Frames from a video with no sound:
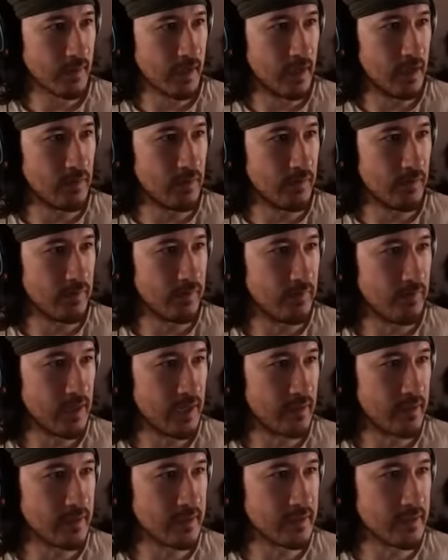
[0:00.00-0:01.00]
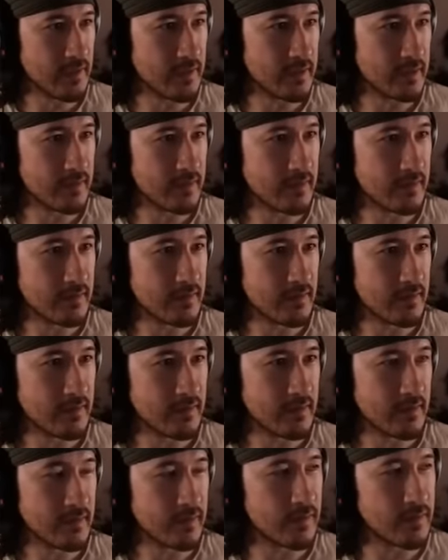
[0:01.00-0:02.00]
Oh, wow, you nice. Okay,
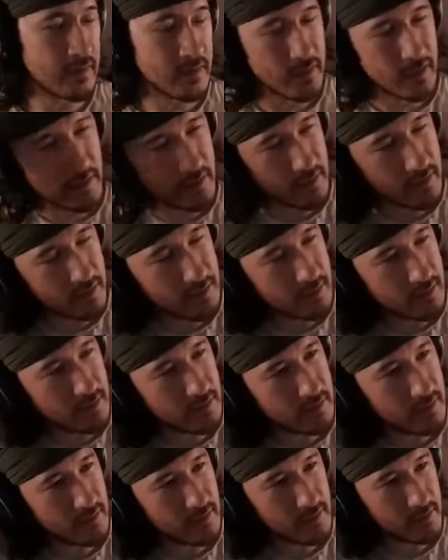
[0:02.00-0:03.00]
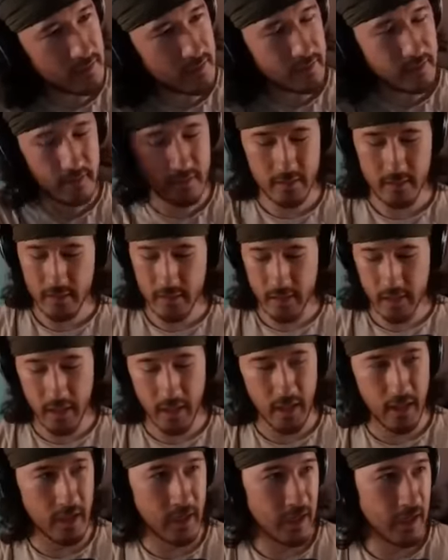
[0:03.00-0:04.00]
I'm gonna What'd open the present. You guys ready?
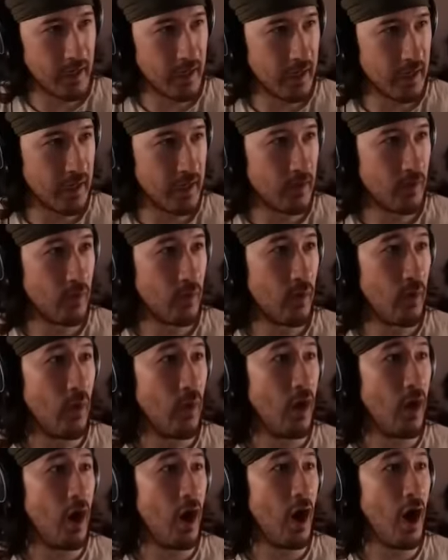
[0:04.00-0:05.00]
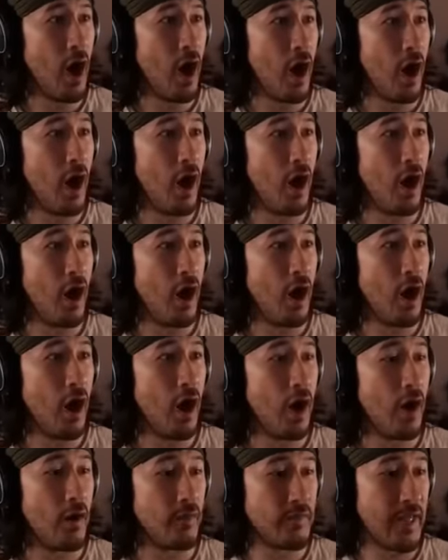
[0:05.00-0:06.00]
Yay! Yay. Whoa!
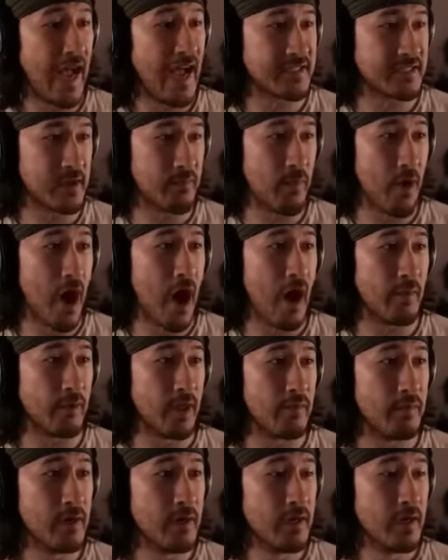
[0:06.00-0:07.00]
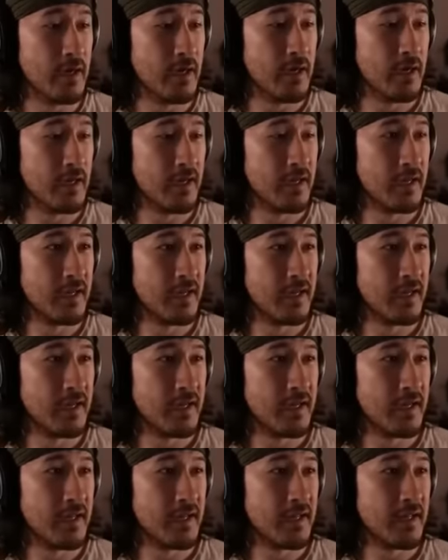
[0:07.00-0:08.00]
That's oh, a problem.
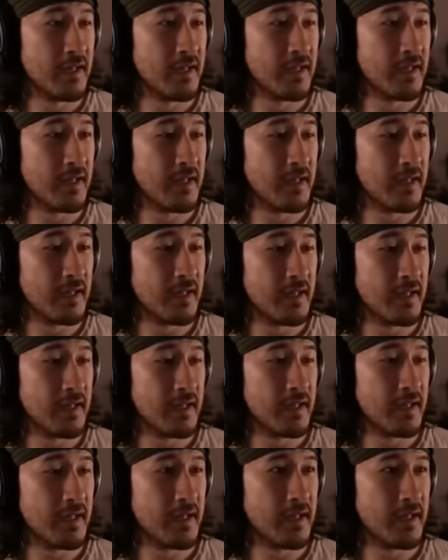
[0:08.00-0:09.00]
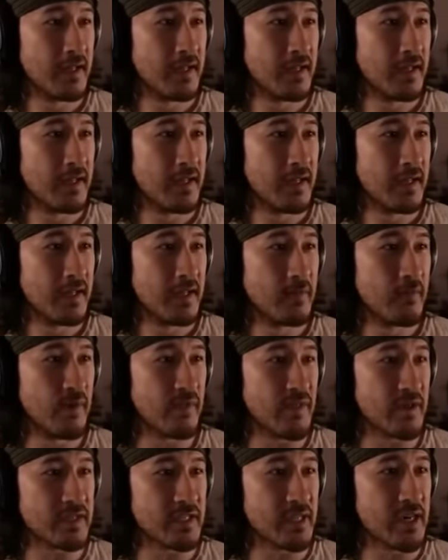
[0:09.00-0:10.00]
Oh, that's not my favorite thing that's ever.
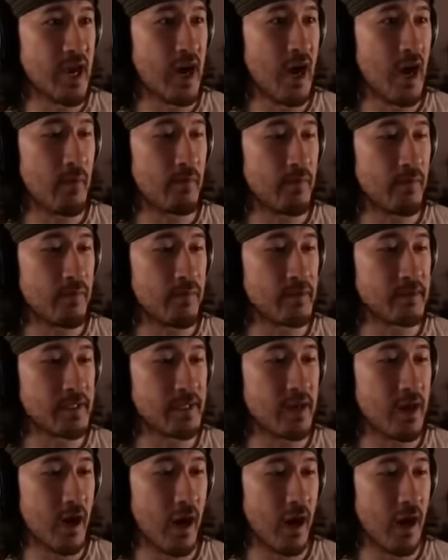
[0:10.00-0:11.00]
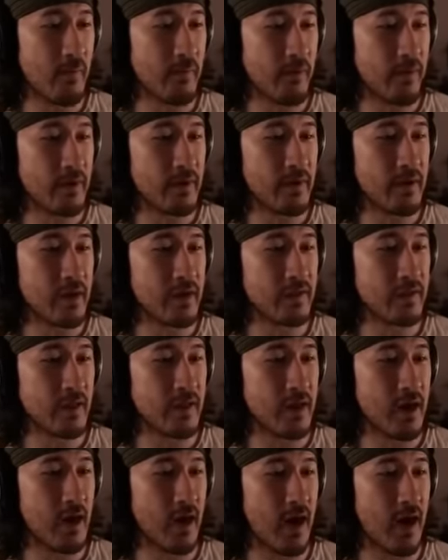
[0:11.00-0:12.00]
But happened. there's a cup. There's a cup. Get the
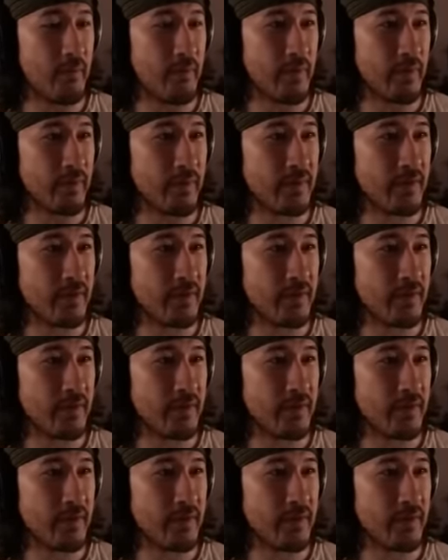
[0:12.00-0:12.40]
cup.